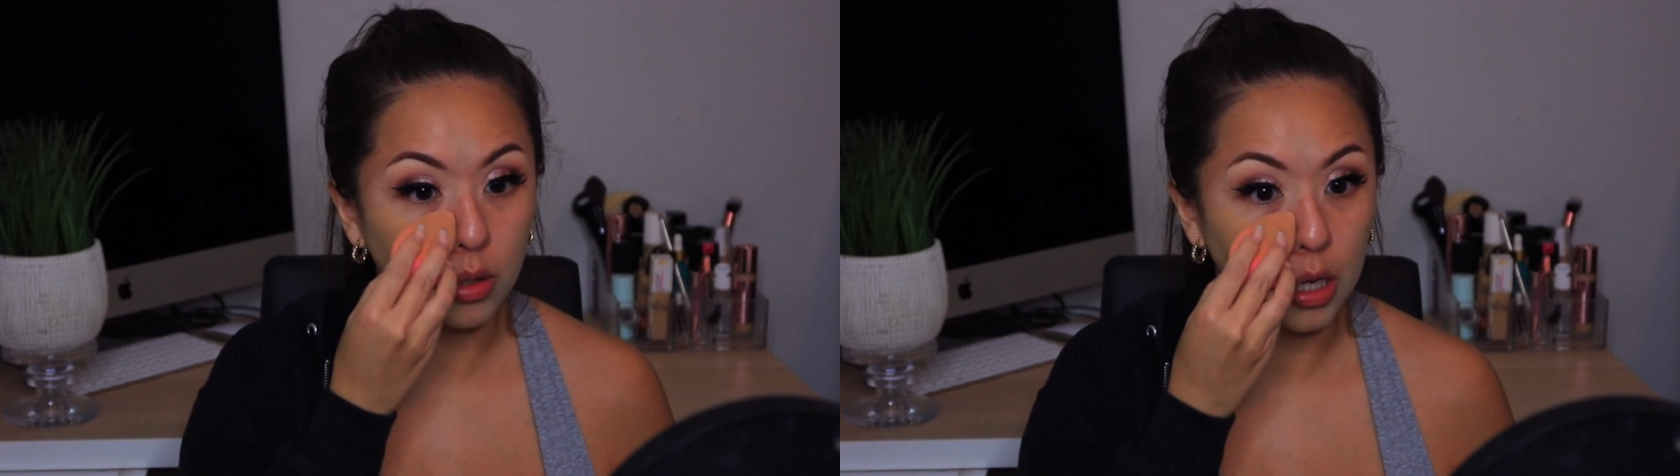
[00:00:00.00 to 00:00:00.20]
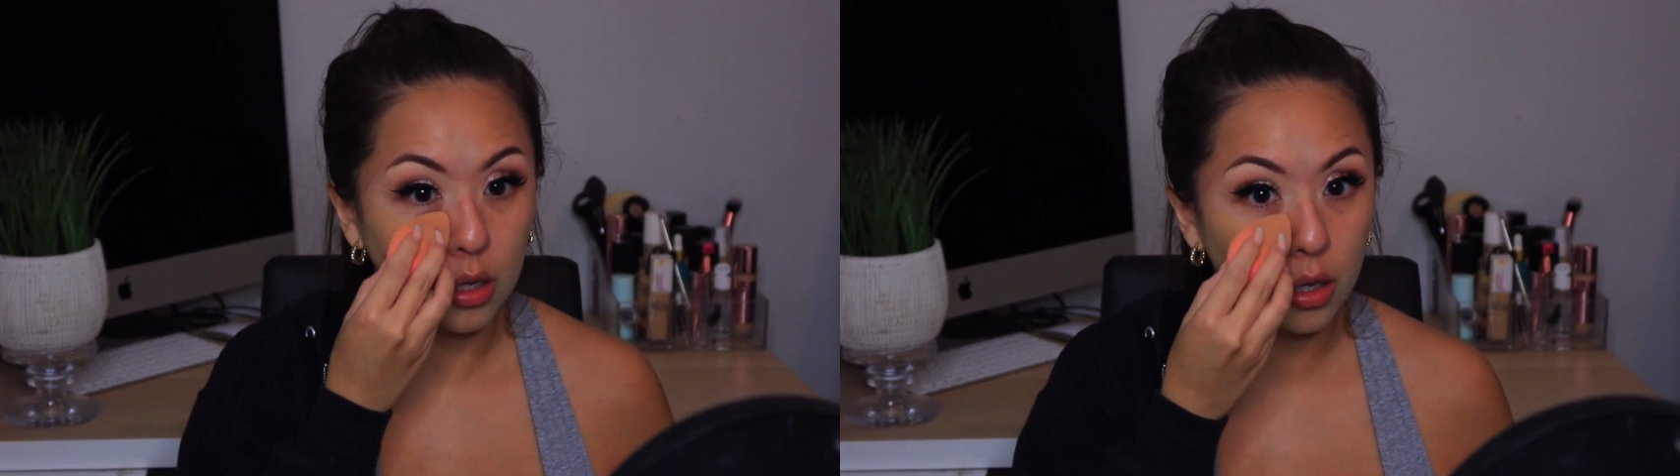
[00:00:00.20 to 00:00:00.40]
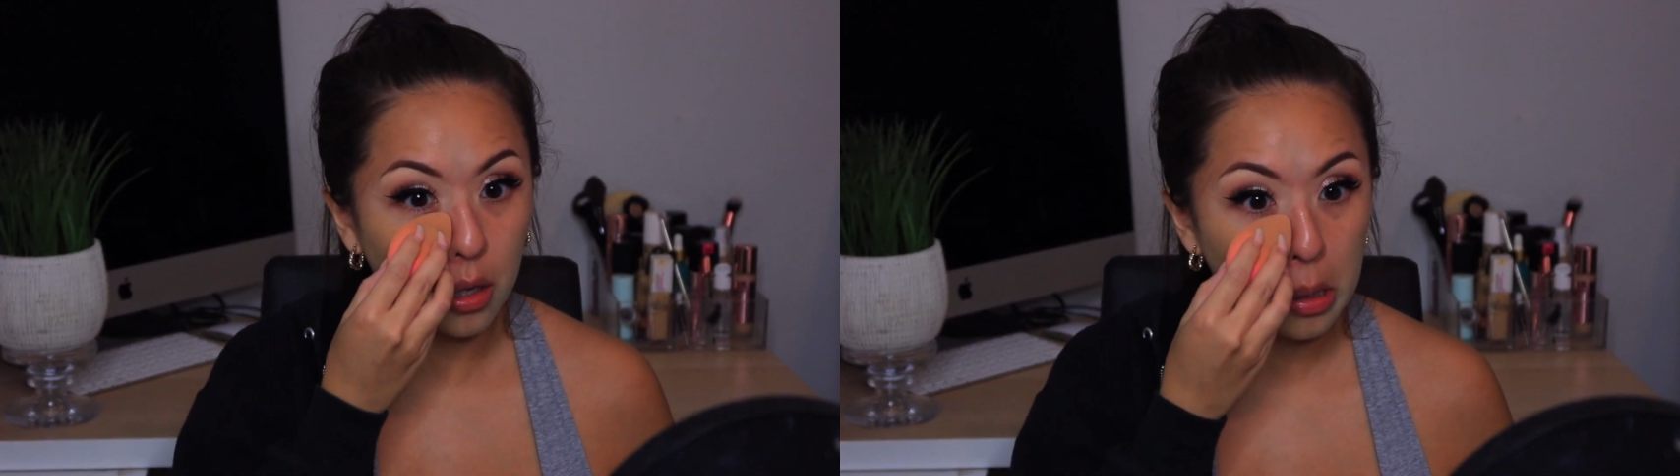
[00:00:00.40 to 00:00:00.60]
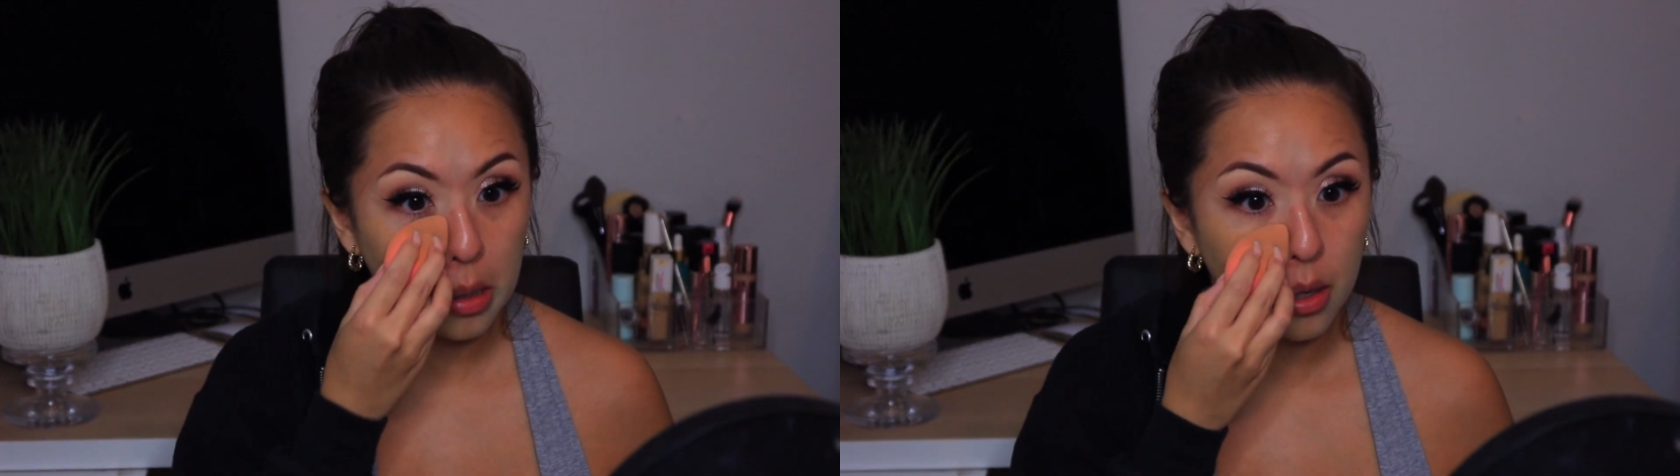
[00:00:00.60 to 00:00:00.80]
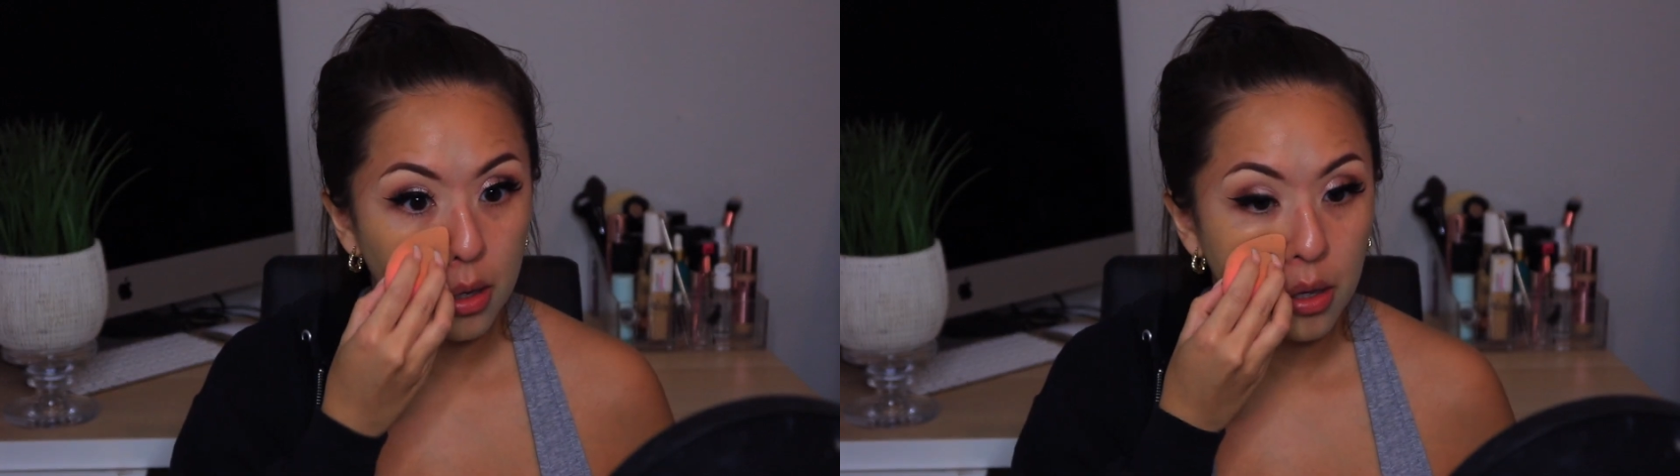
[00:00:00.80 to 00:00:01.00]
like
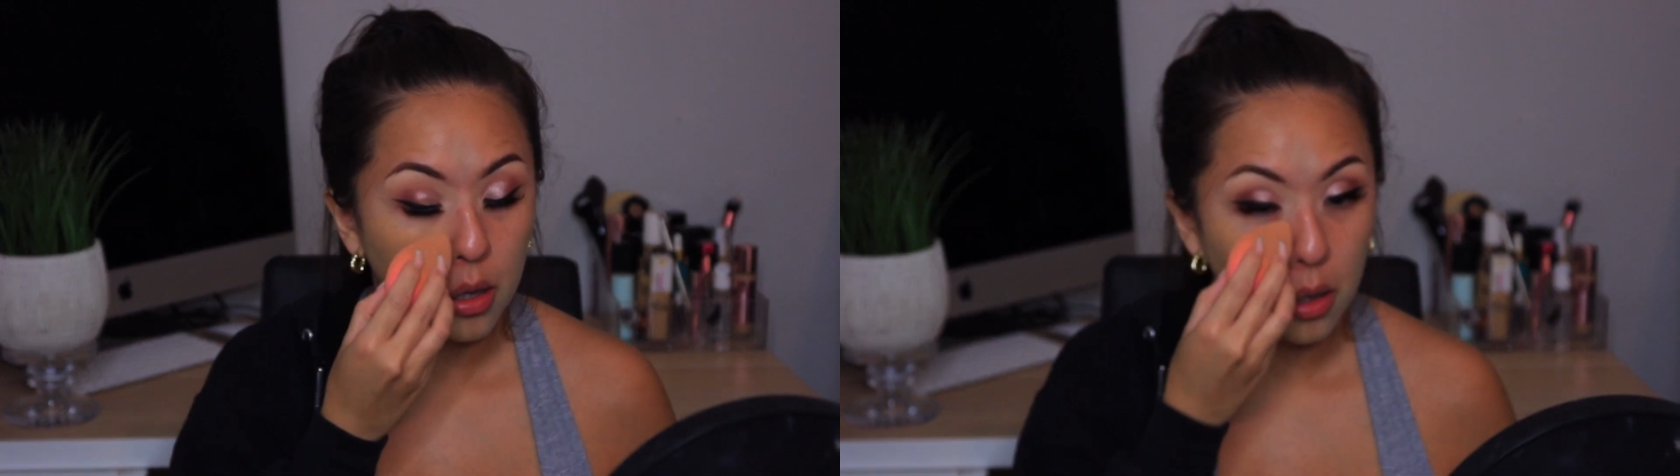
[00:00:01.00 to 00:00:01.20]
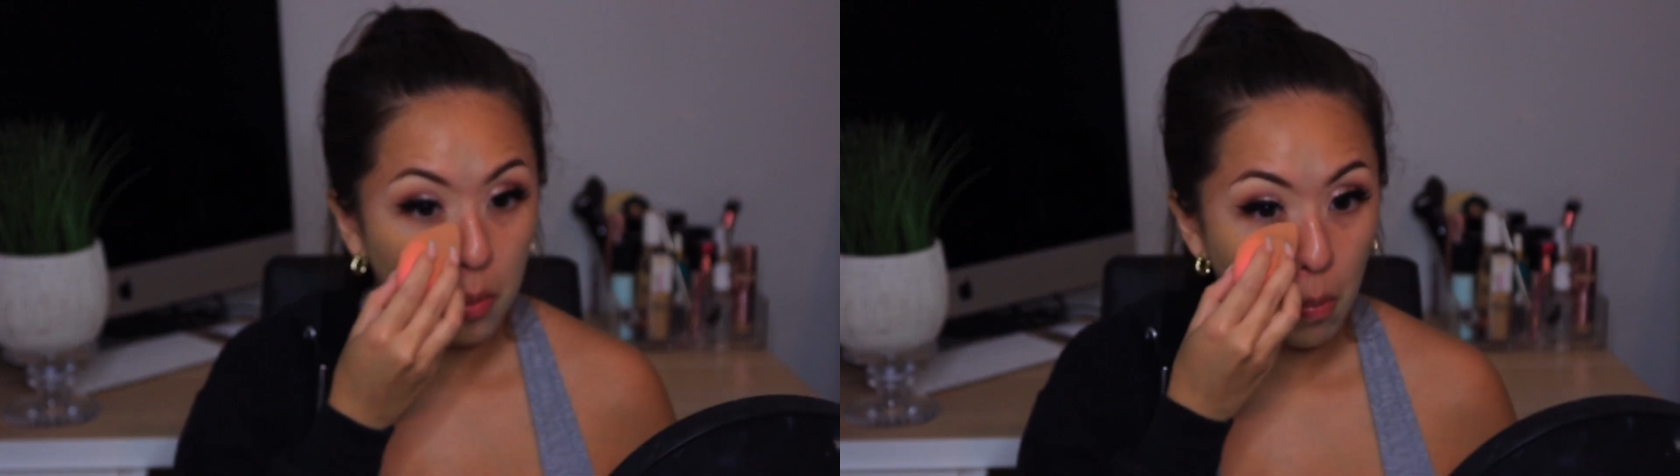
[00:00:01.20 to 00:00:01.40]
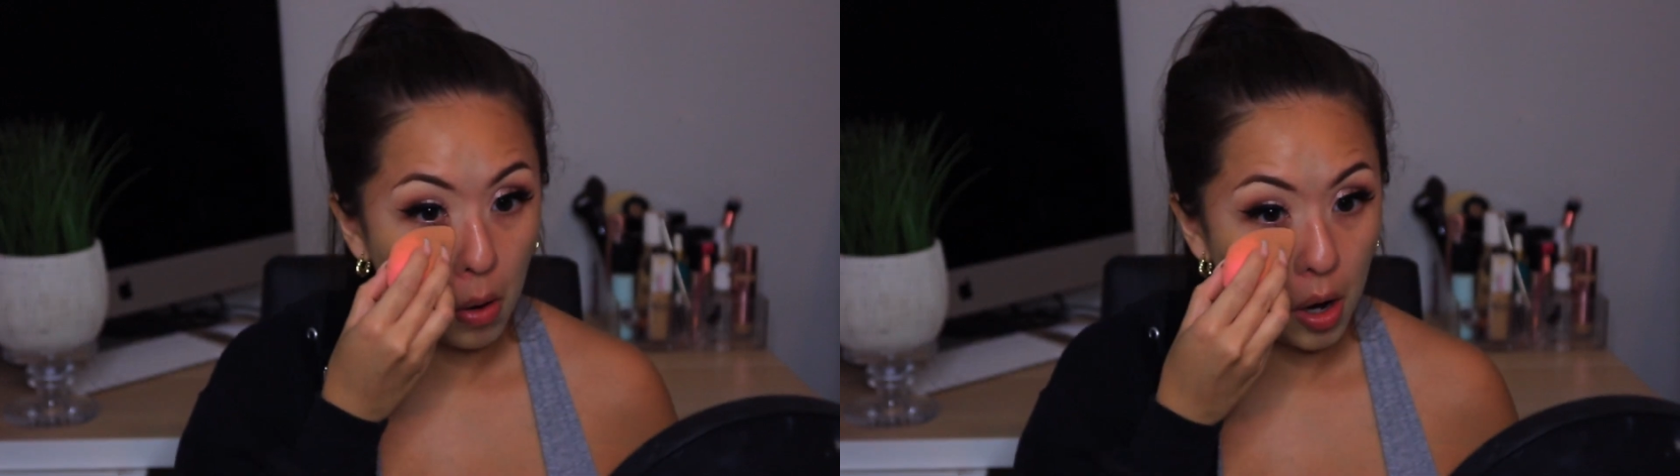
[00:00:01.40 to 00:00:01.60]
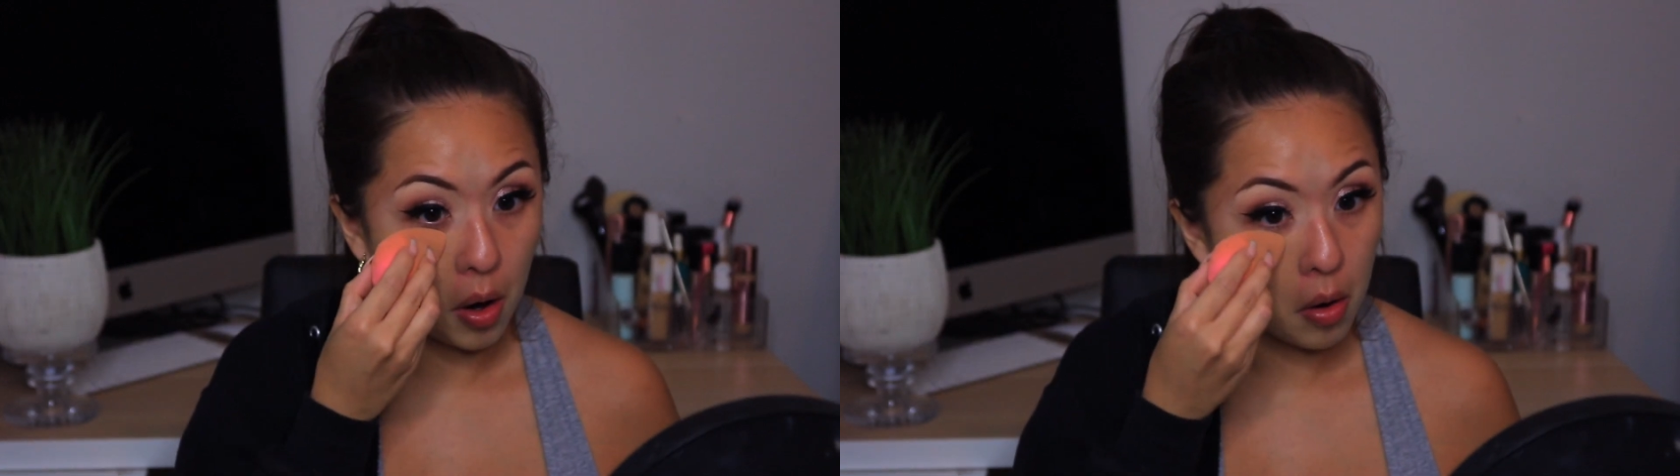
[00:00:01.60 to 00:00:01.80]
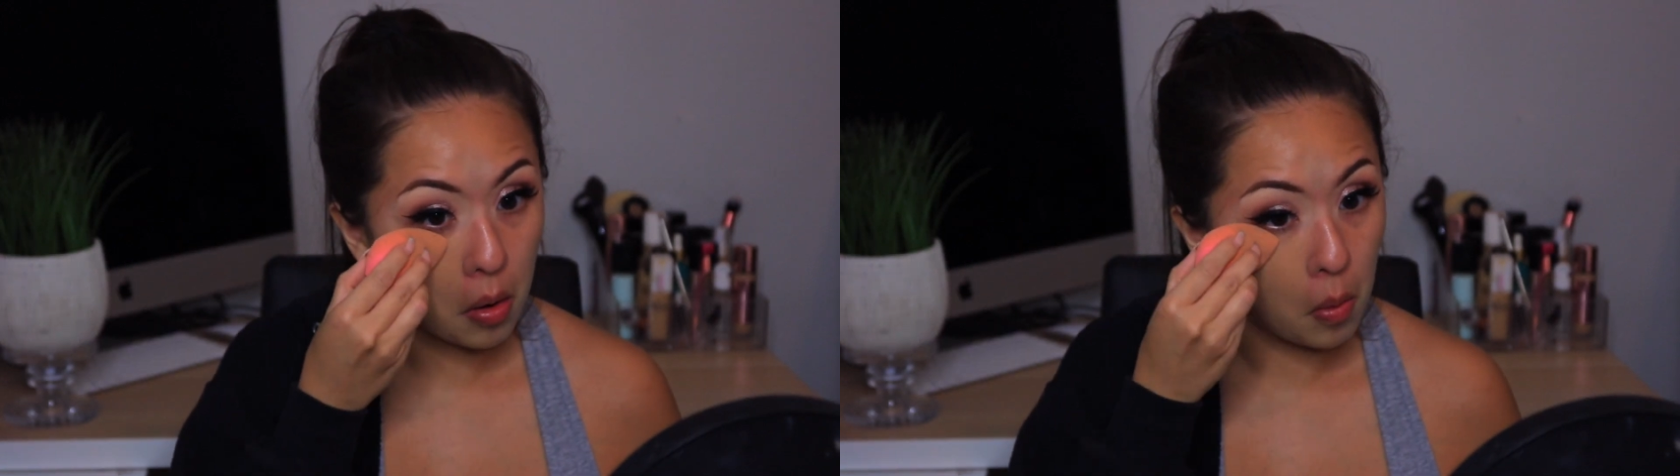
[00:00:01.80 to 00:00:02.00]
where